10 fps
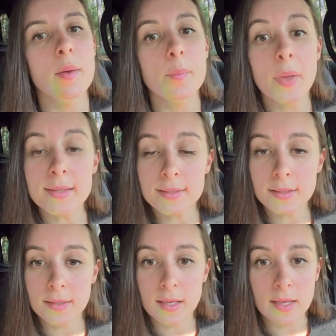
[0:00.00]

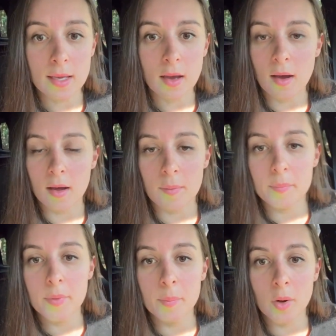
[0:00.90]
Basically,
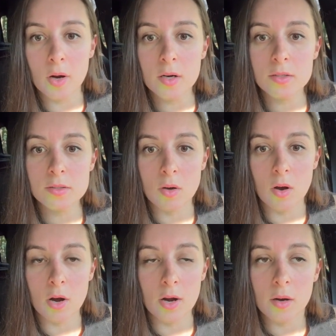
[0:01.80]
the bars
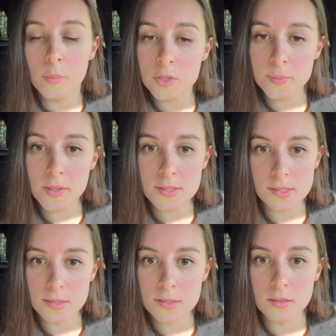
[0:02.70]
are a push button
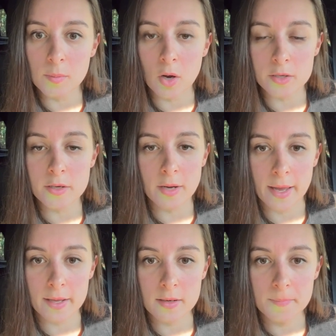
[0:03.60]
system on your
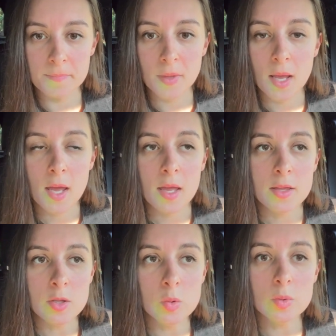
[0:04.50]
head.
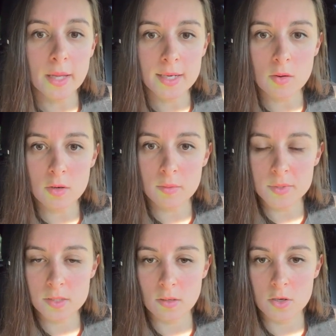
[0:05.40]
You lay down on a
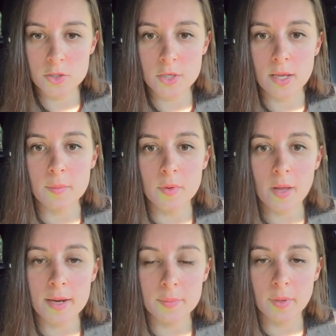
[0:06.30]
massage table
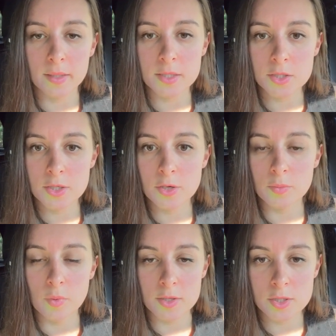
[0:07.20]
and a practitioner
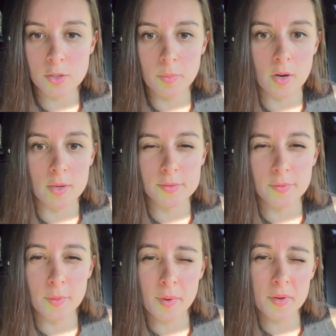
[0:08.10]
runs your bars
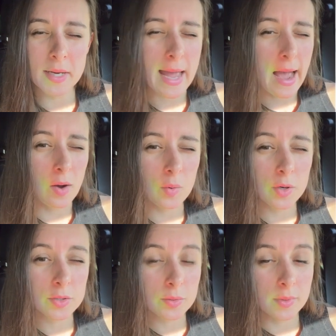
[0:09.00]
for about an
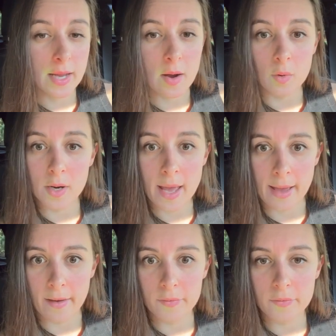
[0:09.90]
hour to an hour and a
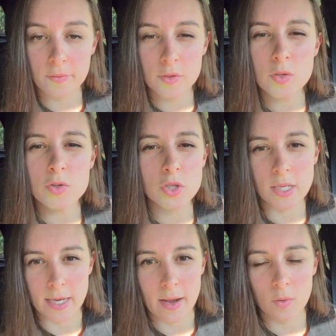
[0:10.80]
half, usually
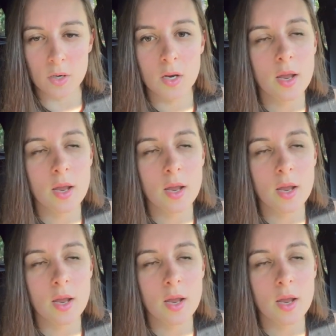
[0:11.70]
an hour,